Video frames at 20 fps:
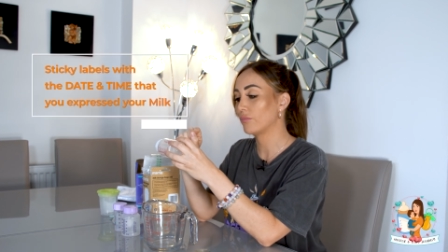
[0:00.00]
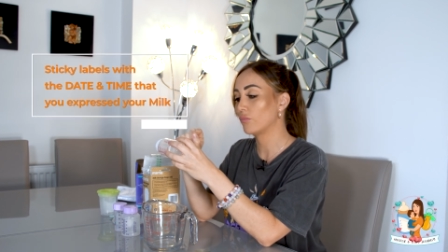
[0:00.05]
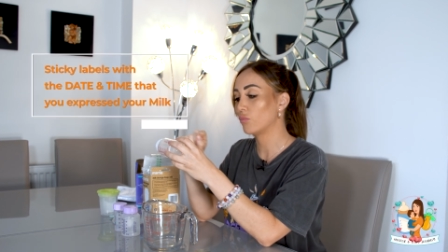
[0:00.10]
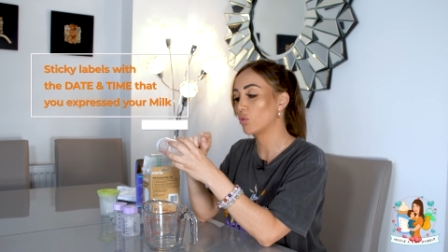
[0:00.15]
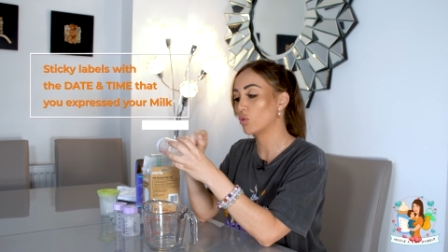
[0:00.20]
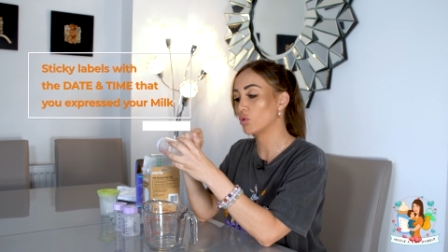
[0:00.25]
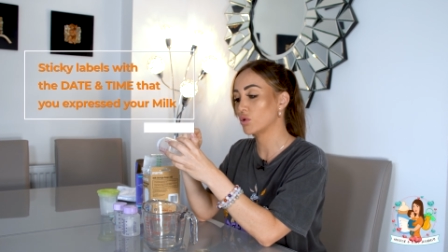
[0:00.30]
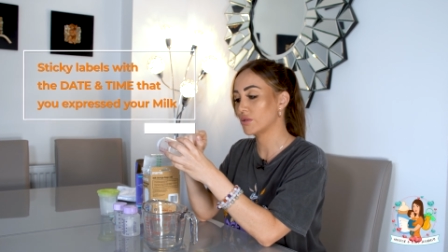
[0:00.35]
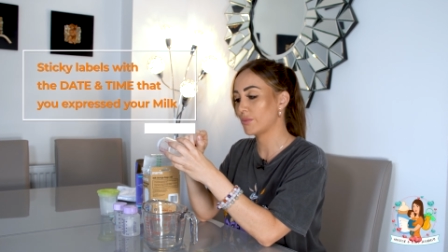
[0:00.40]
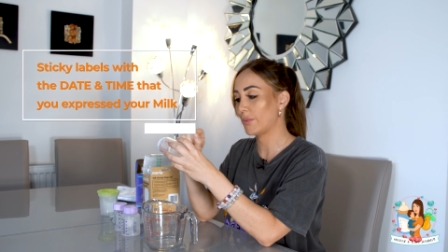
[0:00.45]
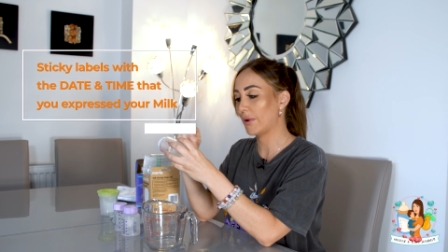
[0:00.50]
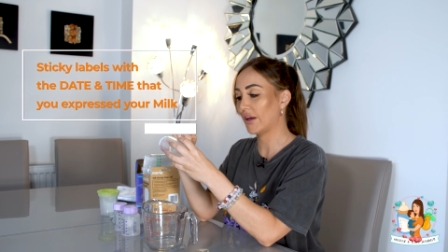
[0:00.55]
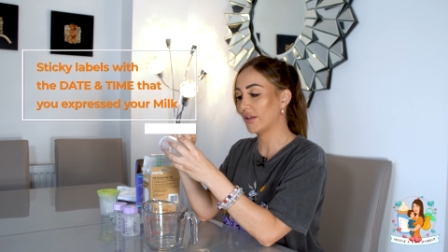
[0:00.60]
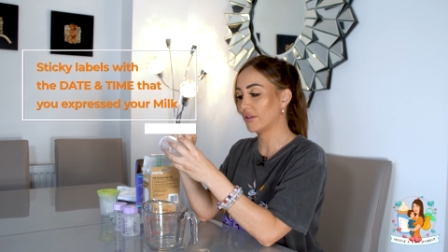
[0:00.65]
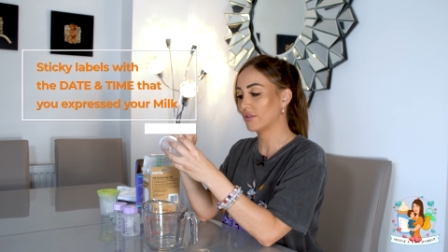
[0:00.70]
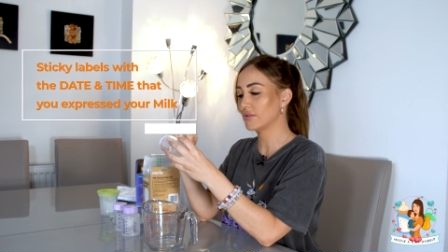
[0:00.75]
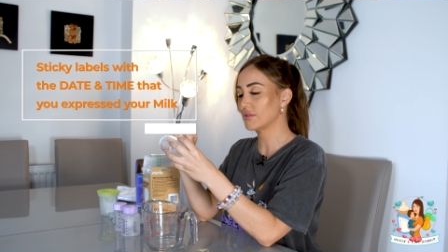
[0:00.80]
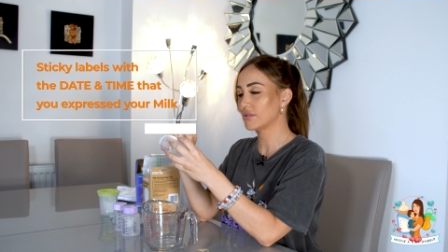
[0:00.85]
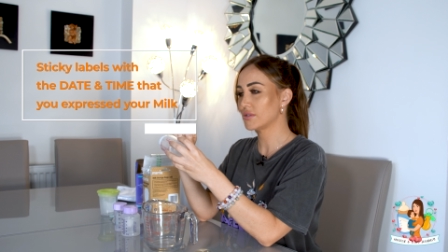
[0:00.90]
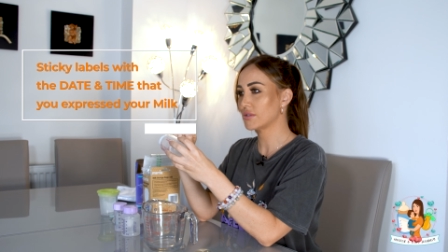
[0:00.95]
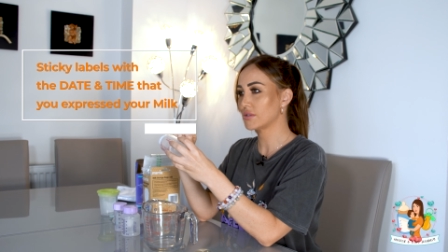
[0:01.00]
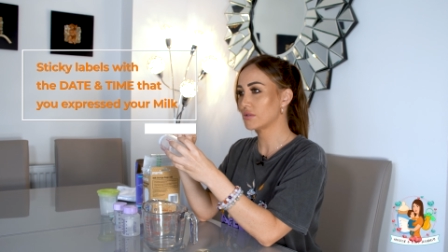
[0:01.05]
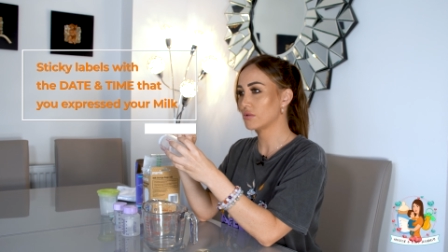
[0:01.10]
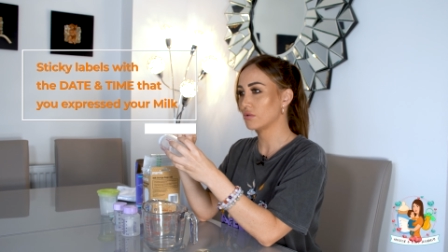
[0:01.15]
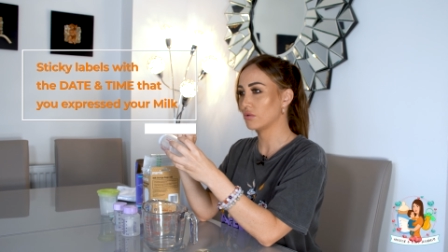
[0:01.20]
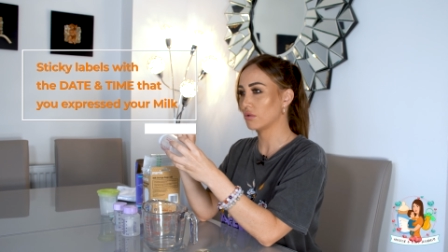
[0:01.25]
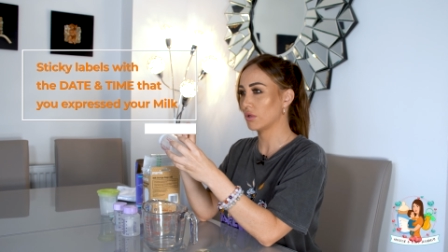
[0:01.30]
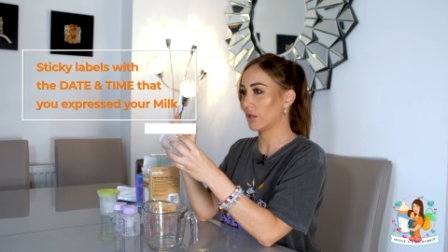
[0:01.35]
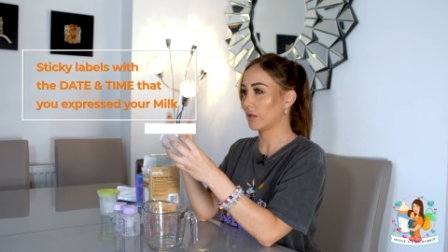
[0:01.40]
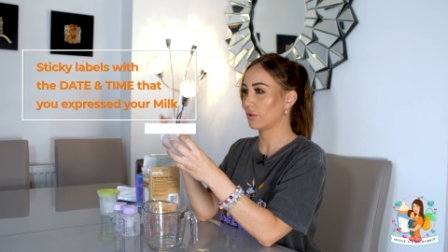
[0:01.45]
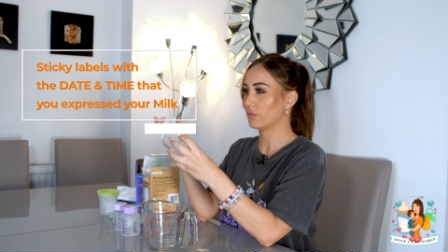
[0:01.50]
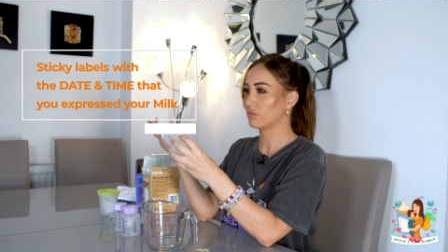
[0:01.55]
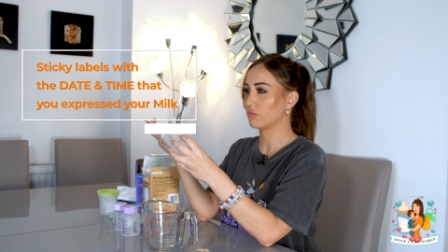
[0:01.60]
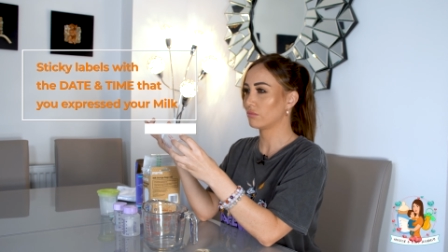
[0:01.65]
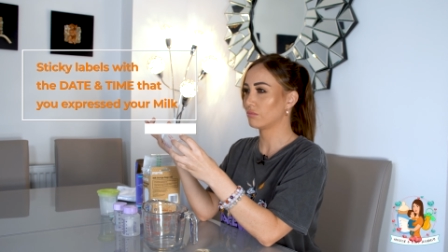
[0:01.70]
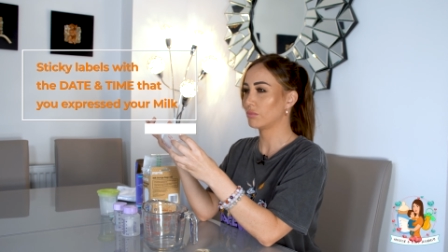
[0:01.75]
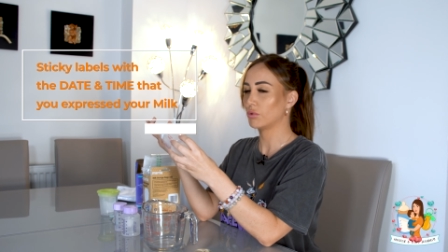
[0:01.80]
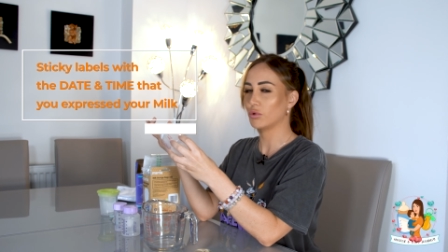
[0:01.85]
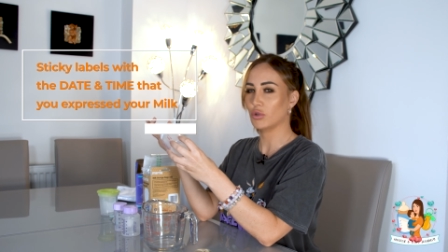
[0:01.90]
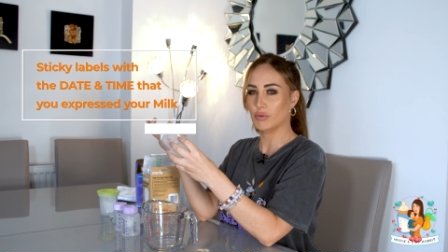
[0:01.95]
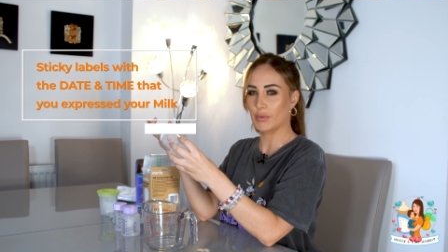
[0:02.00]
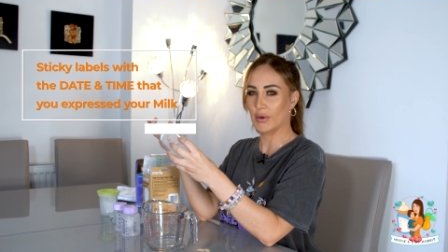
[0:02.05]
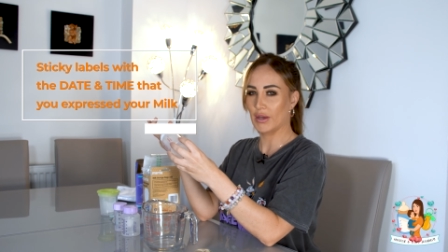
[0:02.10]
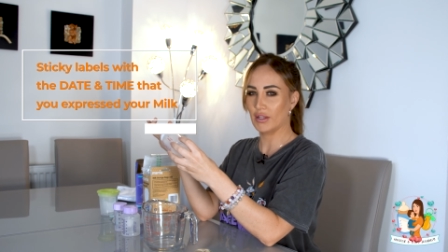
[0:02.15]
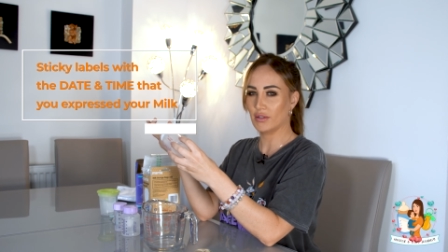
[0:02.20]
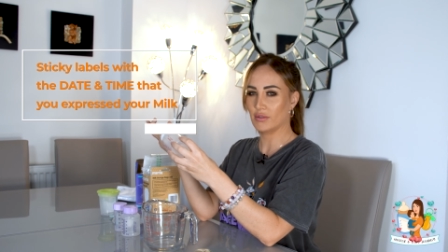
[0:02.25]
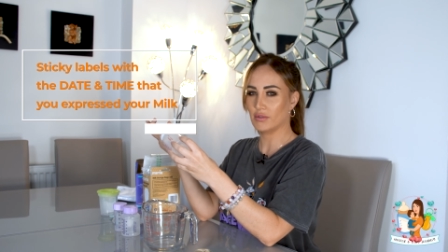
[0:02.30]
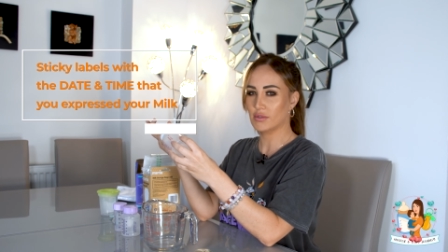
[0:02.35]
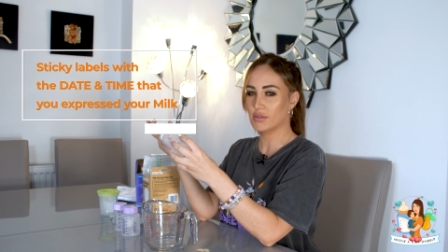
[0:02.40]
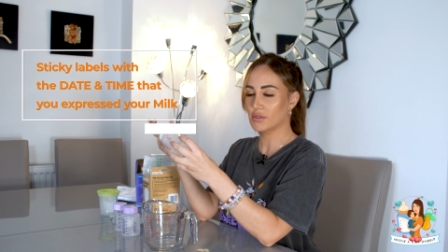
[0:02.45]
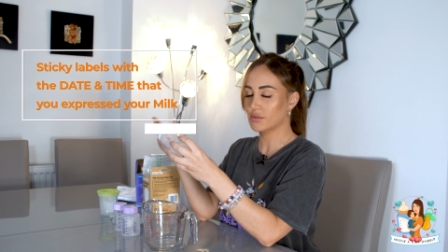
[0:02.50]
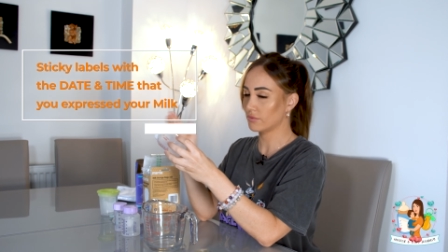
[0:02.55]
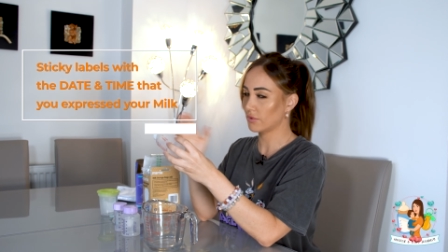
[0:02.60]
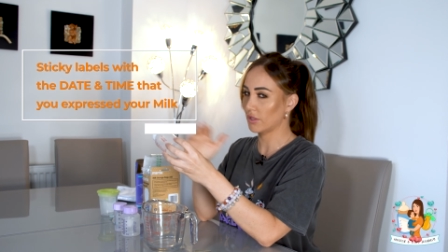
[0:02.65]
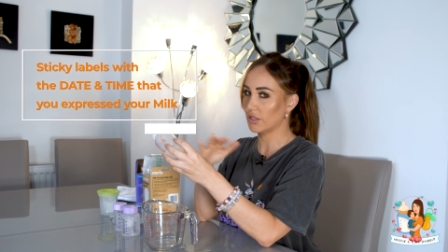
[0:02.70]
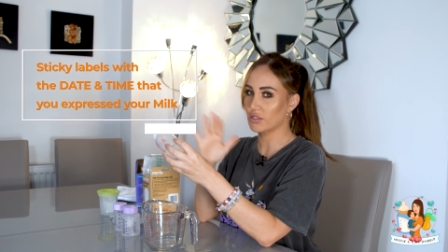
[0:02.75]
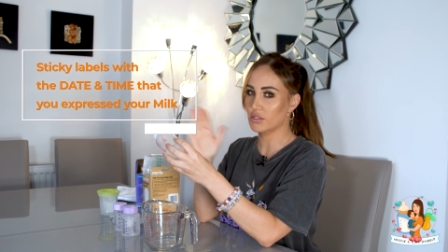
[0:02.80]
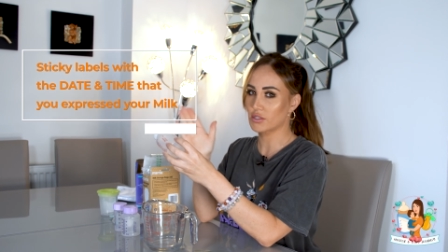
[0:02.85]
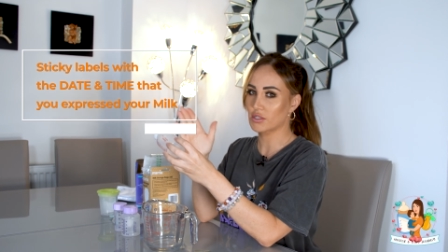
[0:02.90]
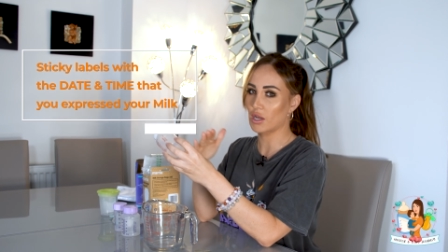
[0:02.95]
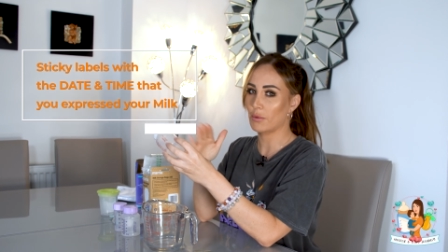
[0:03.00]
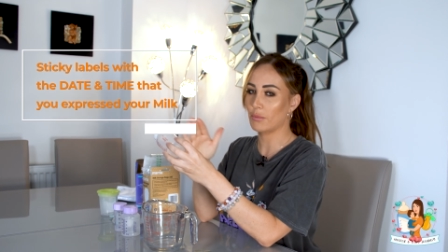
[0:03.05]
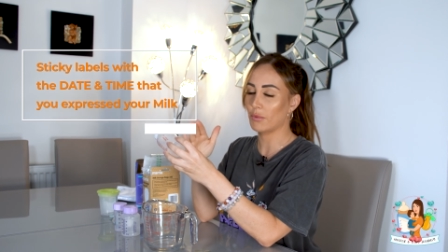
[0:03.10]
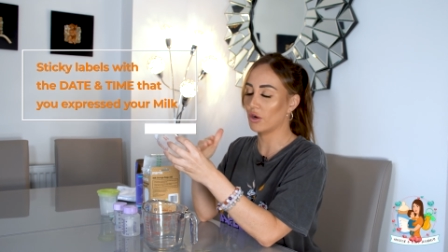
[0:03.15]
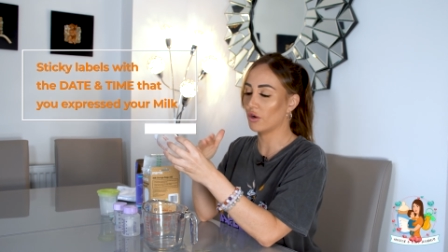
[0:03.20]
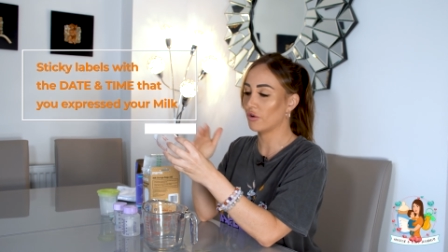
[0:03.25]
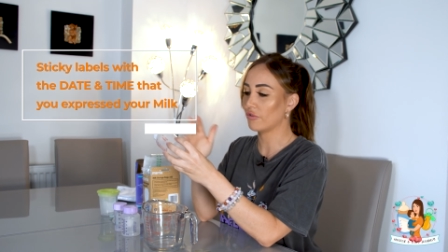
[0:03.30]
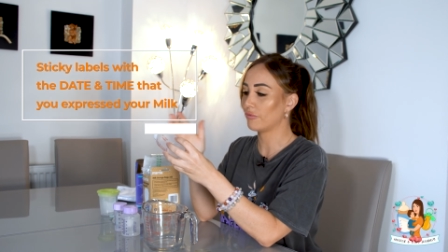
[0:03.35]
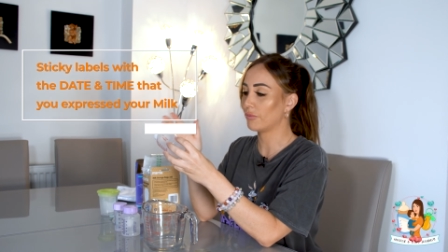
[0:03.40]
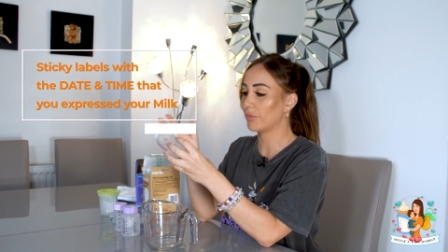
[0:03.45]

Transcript: water pens or like board pens. They just come off.